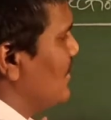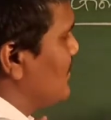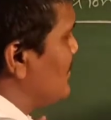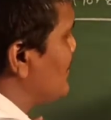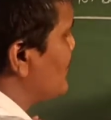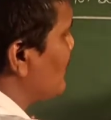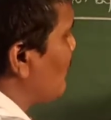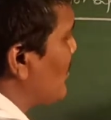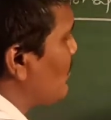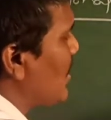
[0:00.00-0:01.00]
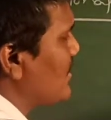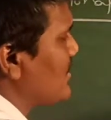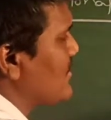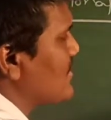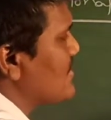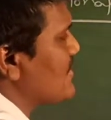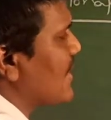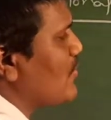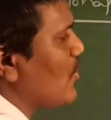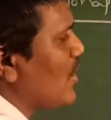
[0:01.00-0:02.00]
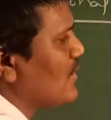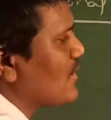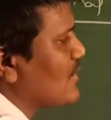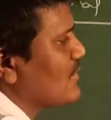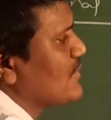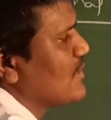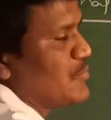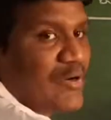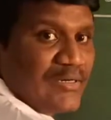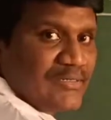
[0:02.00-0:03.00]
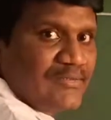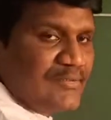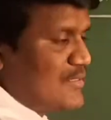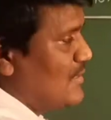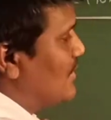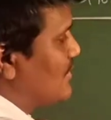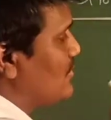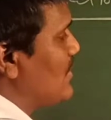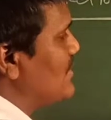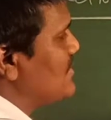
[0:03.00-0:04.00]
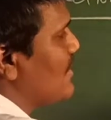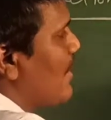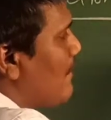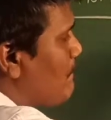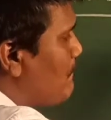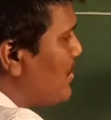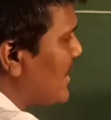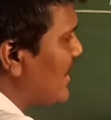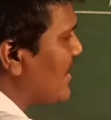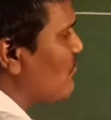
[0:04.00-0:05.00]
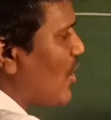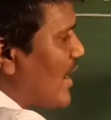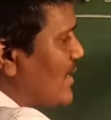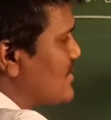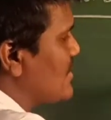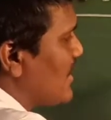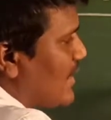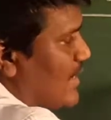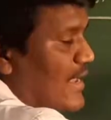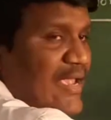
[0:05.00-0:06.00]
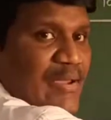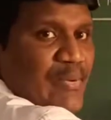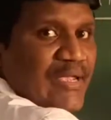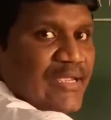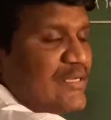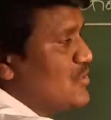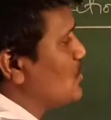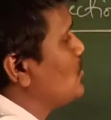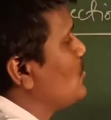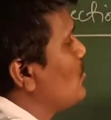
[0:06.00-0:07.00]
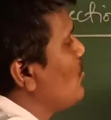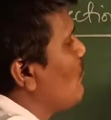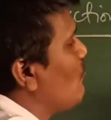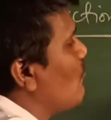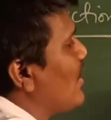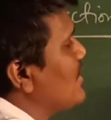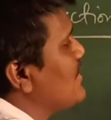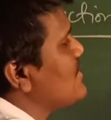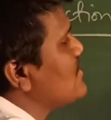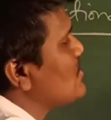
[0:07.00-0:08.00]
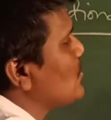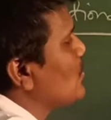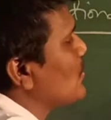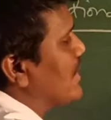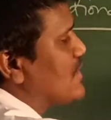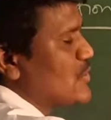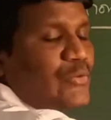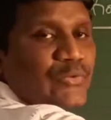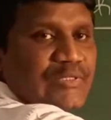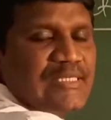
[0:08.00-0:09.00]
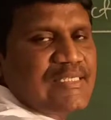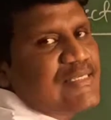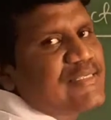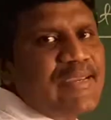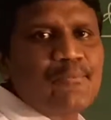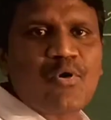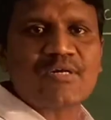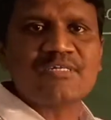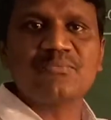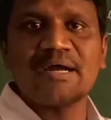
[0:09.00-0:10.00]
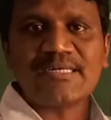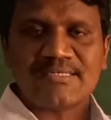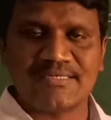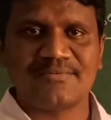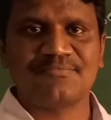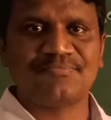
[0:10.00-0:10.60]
This is the 1 part, second part, third part. That means P divides AB into 1:2 ratio. This is the important point here.